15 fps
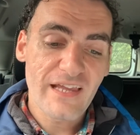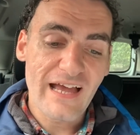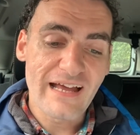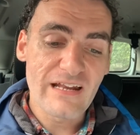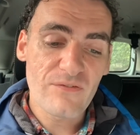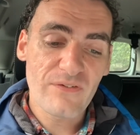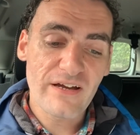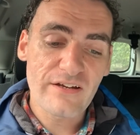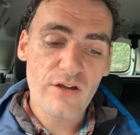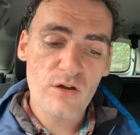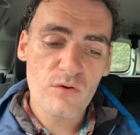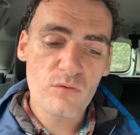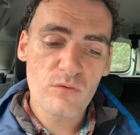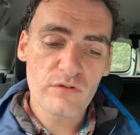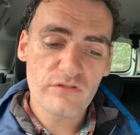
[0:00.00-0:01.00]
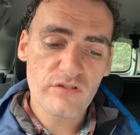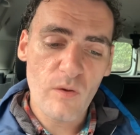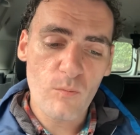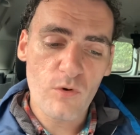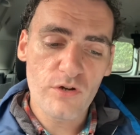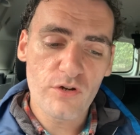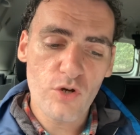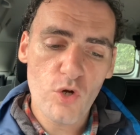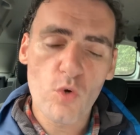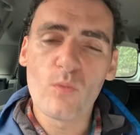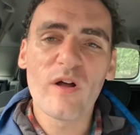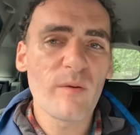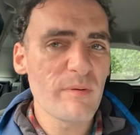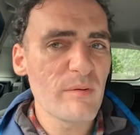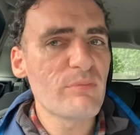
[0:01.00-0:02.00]
And if I know someone who
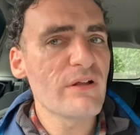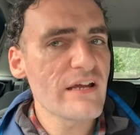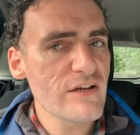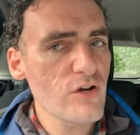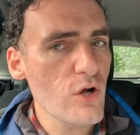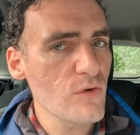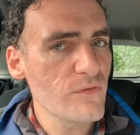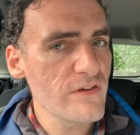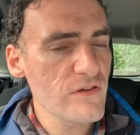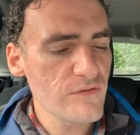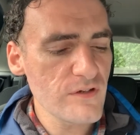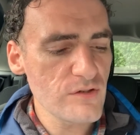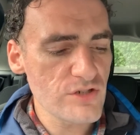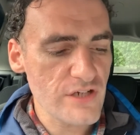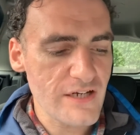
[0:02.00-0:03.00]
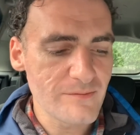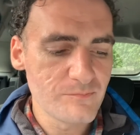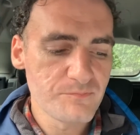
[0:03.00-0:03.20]
will be playing golf in the future,